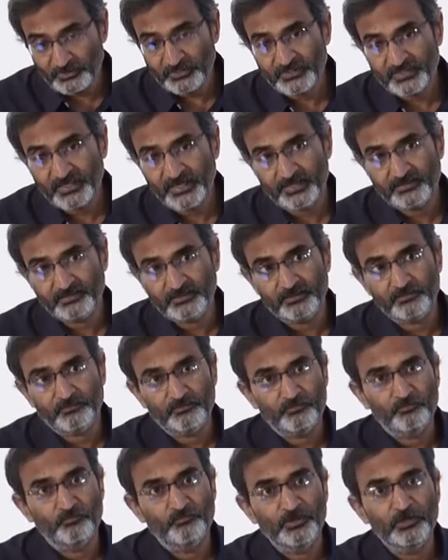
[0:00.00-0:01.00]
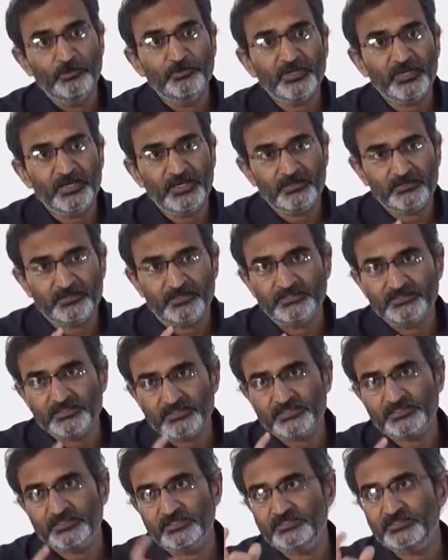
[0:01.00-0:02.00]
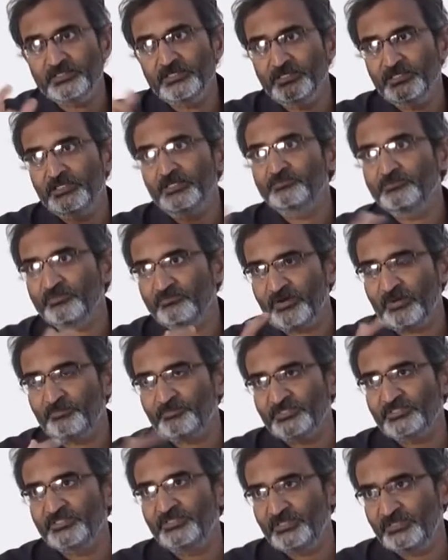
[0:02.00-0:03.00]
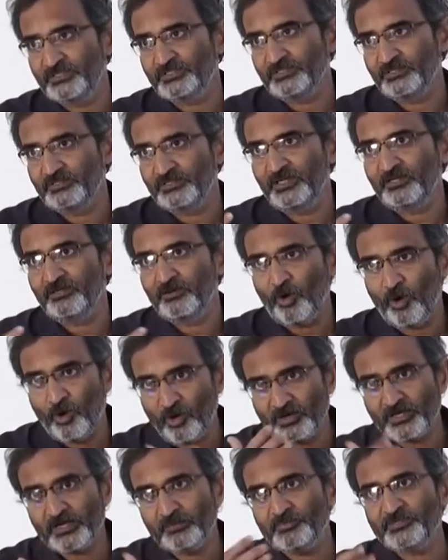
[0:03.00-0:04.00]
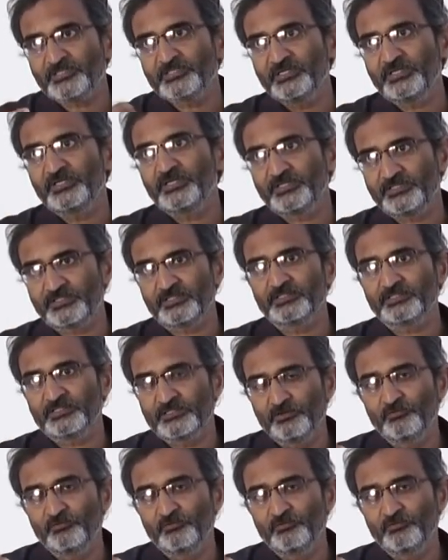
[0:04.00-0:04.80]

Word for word: than that, I think we are looking at consistency in terms of representation, that all representations